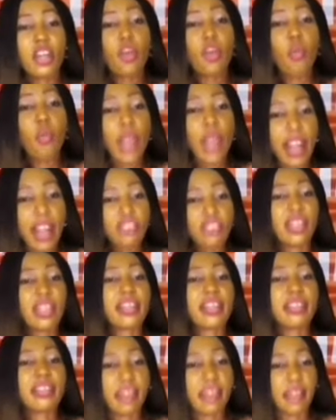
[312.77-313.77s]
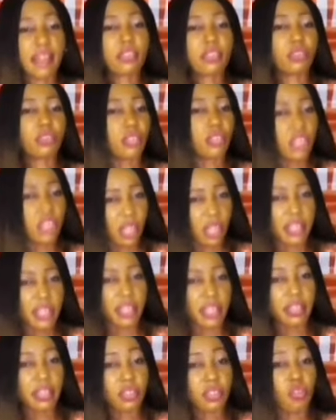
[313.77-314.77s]
we actually date to study.
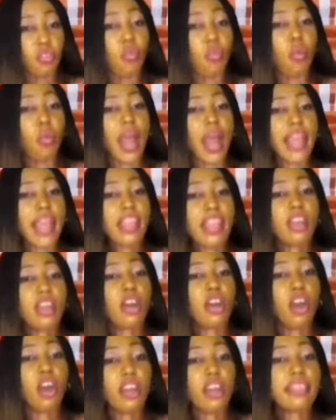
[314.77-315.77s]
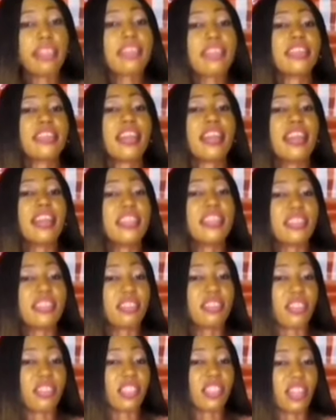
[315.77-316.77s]
So why on this
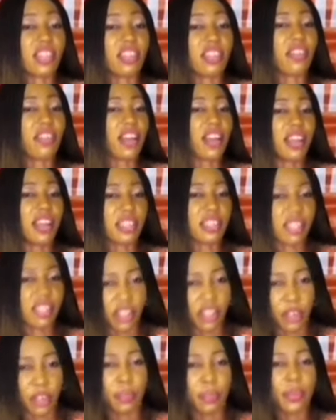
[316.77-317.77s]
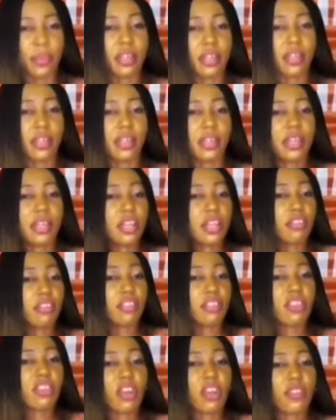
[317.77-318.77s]
institution of cat shape, you
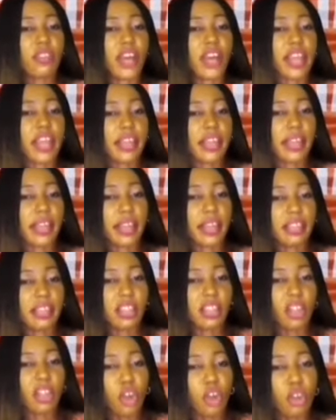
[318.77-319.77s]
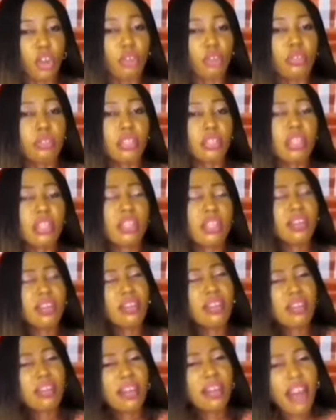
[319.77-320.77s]
discover you can't go?
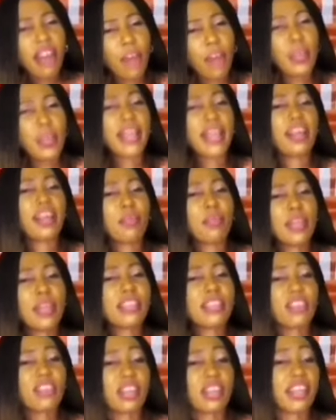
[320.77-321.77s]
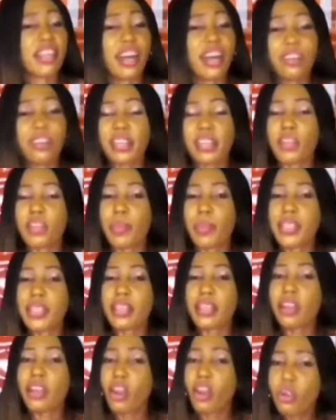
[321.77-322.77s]
Amicably sort it out, let the
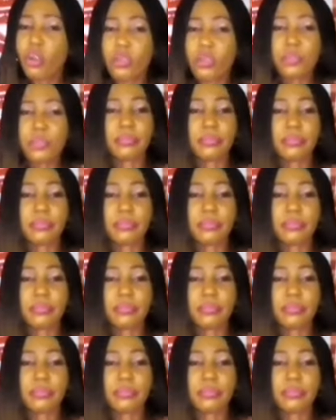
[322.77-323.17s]
person go.